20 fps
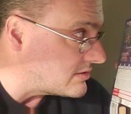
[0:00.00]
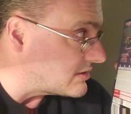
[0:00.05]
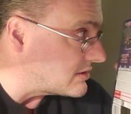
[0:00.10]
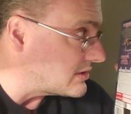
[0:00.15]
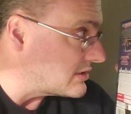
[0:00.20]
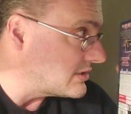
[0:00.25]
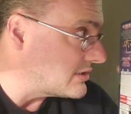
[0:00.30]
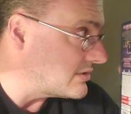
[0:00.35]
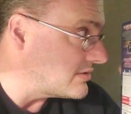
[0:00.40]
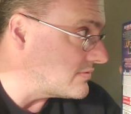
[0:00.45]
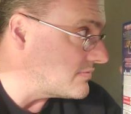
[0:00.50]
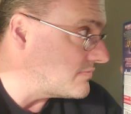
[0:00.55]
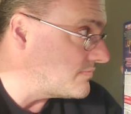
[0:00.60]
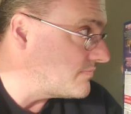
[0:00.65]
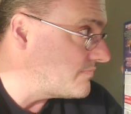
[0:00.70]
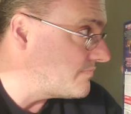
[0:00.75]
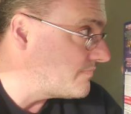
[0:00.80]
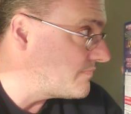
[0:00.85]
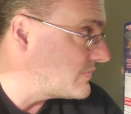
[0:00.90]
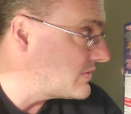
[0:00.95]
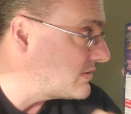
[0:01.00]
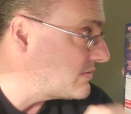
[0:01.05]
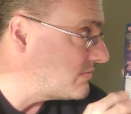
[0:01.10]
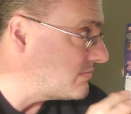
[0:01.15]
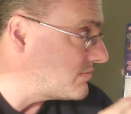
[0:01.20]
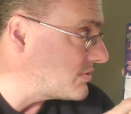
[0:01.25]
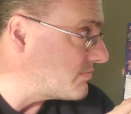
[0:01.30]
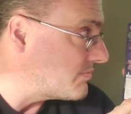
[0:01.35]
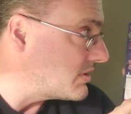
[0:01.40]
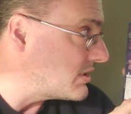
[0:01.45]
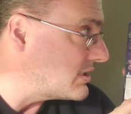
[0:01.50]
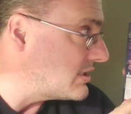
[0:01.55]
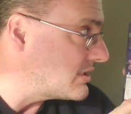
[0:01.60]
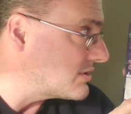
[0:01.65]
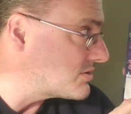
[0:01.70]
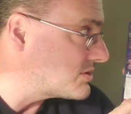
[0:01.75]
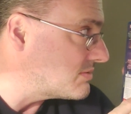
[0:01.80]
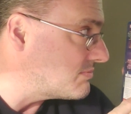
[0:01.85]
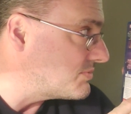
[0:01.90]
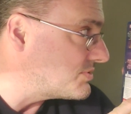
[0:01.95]
Uh, what do we
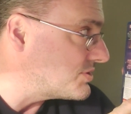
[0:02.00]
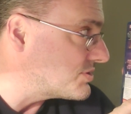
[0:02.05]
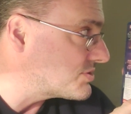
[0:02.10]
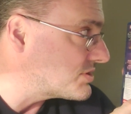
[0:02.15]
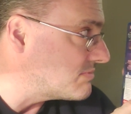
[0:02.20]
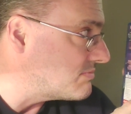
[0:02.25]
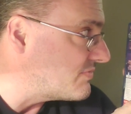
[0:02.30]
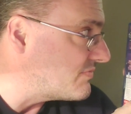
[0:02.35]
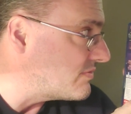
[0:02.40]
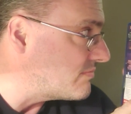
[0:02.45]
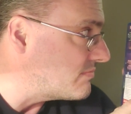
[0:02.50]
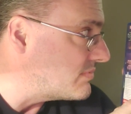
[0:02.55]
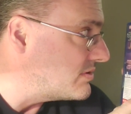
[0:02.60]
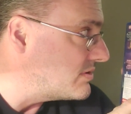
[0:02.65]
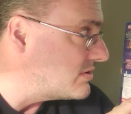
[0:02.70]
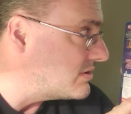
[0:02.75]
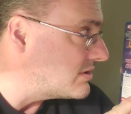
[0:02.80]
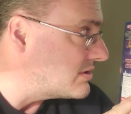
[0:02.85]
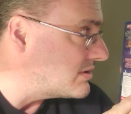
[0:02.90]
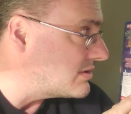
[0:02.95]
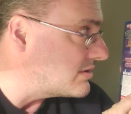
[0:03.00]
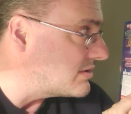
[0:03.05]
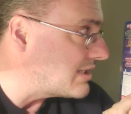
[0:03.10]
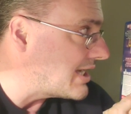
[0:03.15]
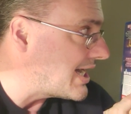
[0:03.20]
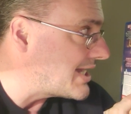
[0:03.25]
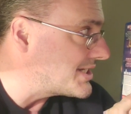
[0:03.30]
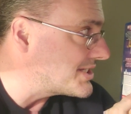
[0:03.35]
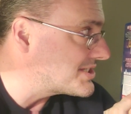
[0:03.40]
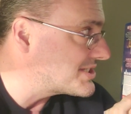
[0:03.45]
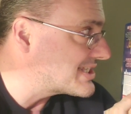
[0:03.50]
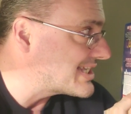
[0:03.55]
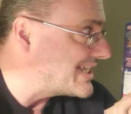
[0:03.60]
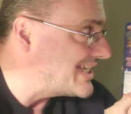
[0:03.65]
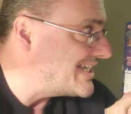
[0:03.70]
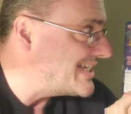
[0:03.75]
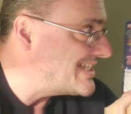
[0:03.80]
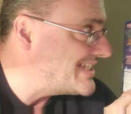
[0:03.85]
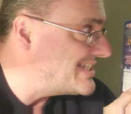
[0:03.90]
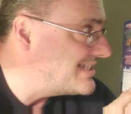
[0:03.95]
got? Some just some of them. Uh, Alex
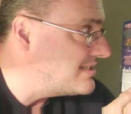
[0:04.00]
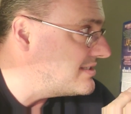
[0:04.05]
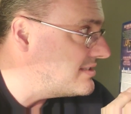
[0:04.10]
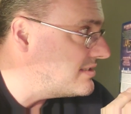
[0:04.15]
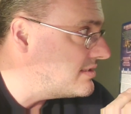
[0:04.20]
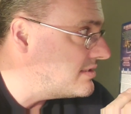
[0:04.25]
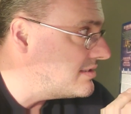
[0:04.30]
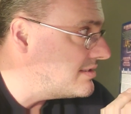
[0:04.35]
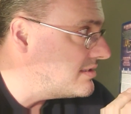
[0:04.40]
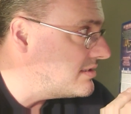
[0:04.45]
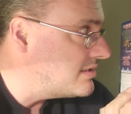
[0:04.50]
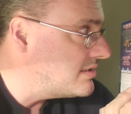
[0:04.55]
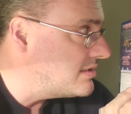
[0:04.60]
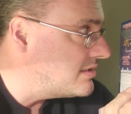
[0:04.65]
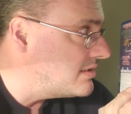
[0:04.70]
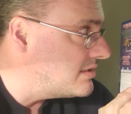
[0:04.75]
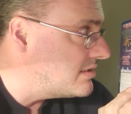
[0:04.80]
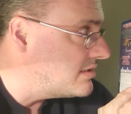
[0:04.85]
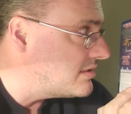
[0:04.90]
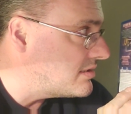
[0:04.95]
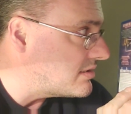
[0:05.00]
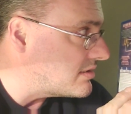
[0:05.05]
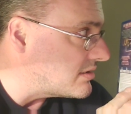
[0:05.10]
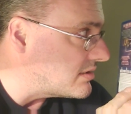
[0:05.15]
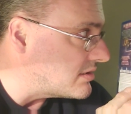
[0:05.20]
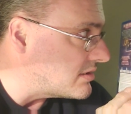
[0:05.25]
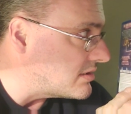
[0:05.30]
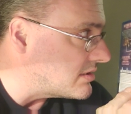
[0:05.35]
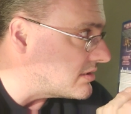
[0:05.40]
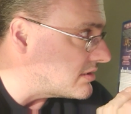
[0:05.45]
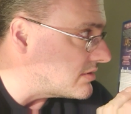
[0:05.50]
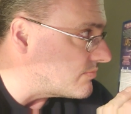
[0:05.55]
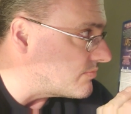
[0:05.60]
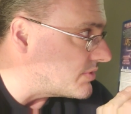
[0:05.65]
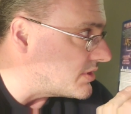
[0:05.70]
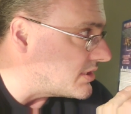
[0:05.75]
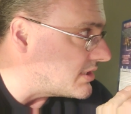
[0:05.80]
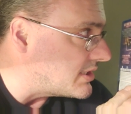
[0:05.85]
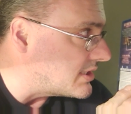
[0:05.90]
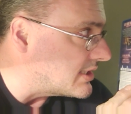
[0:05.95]
Kidd. Uh,
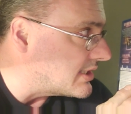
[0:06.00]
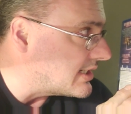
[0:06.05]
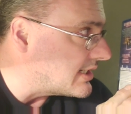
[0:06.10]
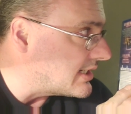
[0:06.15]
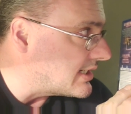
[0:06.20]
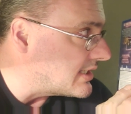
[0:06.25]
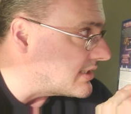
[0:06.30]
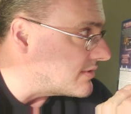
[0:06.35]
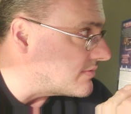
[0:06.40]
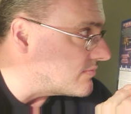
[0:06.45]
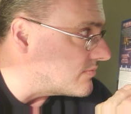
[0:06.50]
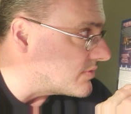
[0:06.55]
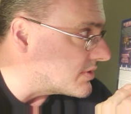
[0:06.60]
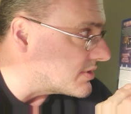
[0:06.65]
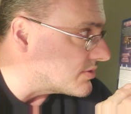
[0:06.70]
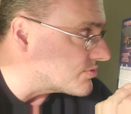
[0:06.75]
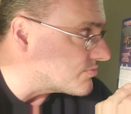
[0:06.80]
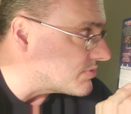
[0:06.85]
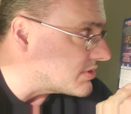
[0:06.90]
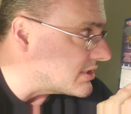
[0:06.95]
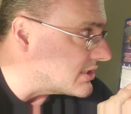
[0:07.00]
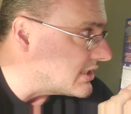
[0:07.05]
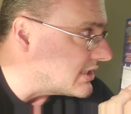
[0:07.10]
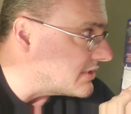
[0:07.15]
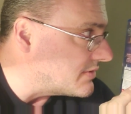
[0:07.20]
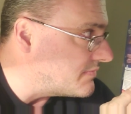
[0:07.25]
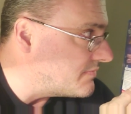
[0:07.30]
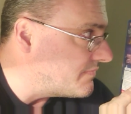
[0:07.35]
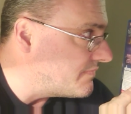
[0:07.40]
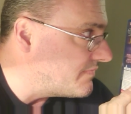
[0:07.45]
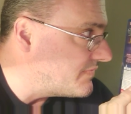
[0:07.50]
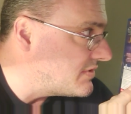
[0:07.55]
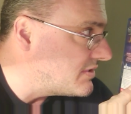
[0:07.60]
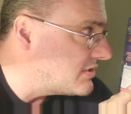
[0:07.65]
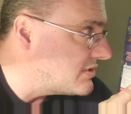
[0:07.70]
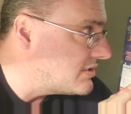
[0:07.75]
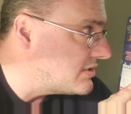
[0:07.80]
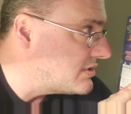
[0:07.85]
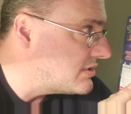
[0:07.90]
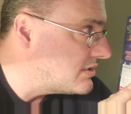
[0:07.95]
we got what else? We got
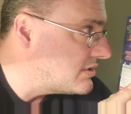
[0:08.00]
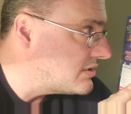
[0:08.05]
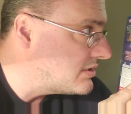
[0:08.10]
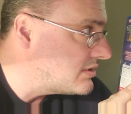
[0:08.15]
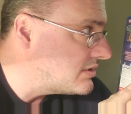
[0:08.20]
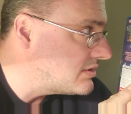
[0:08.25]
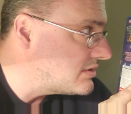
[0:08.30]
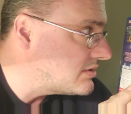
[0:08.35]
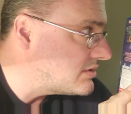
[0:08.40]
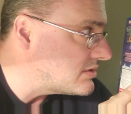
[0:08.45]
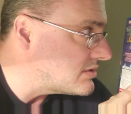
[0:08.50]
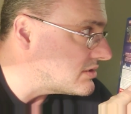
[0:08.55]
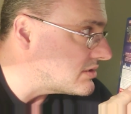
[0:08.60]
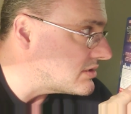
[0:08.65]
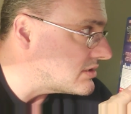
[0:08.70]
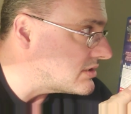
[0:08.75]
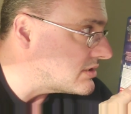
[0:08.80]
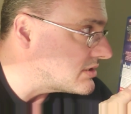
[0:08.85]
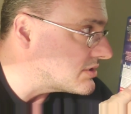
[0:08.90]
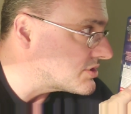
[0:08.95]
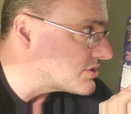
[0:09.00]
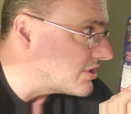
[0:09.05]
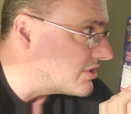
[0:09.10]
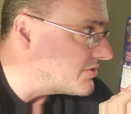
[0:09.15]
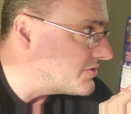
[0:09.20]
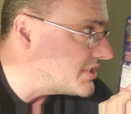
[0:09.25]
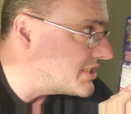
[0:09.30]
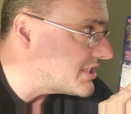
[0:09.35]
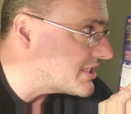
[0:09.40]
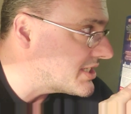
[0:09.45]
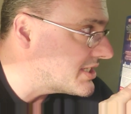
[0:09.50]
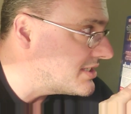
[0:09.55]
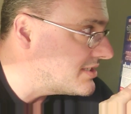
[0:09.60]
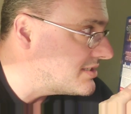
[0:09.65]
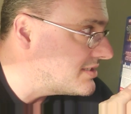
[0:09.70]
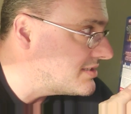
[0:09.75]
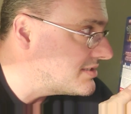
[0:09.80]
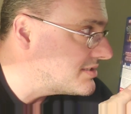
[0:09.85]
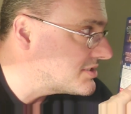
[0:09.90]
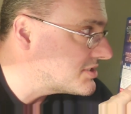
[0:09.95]
uh, Sonic,
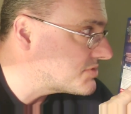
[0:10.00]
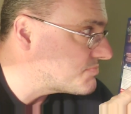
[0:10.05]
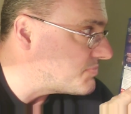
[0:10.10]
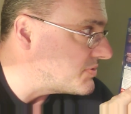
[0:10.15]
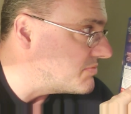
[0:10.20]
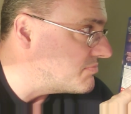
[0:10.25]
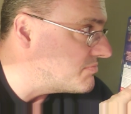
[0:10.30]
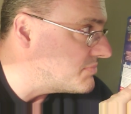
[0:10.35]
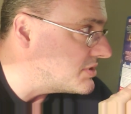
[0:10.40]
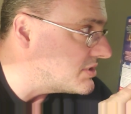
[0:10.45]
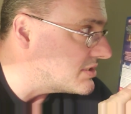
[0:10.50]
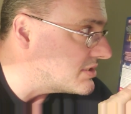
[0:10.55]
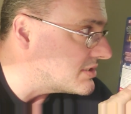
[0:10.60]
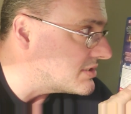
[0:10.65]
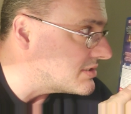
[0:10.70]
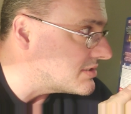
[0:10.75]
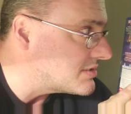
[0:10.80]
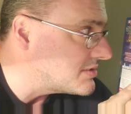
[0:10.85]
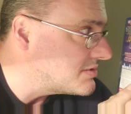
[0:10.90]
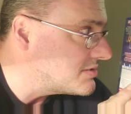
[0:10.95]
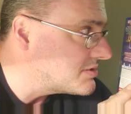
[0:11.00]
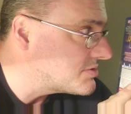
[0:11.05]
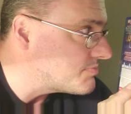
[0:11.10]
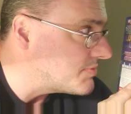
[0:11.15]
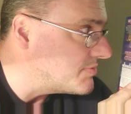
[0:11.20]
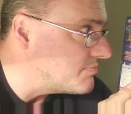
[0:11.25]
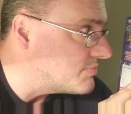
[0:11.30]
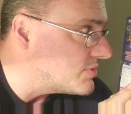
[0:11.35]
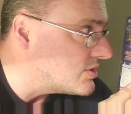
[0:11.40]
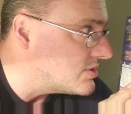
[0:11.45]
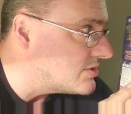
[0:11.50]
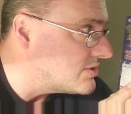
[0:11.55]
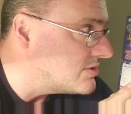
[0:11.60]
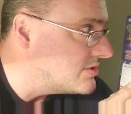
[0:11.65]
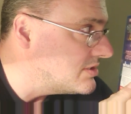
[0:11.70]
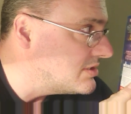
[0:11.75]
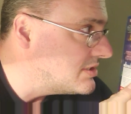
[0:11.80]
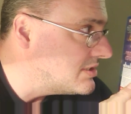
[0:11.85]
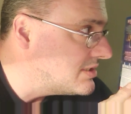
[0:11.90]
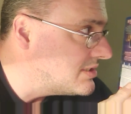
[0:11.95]
Spin uh, Spinball,
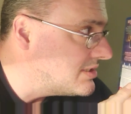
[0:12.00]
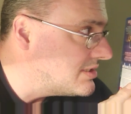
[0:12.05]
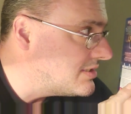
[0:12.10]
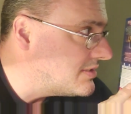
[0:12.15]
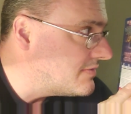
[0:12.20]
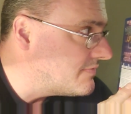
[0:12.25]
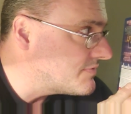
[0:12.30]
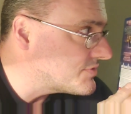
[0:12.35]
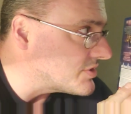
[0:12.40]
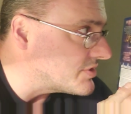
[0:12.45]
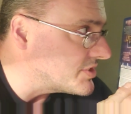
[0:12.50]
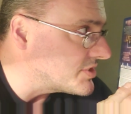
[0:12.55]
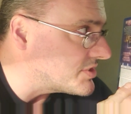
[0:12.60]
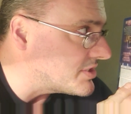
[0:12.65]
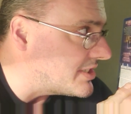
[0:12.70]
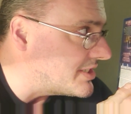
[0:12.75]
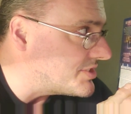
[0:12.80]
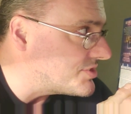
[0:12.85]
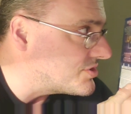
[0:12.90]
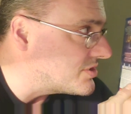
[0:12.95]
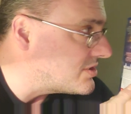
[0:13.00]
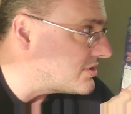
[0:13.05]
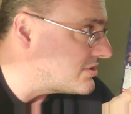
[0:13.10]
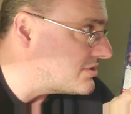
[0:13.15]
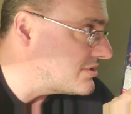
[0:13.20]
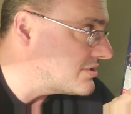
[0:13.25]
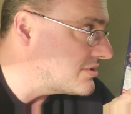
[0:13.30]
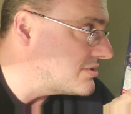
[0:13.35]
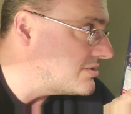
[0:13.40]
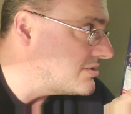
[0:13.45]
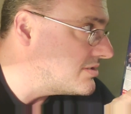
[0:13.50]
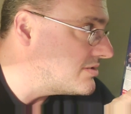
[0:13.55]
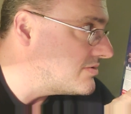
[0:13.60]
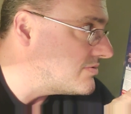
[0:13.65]
Sonic the Hedgehog.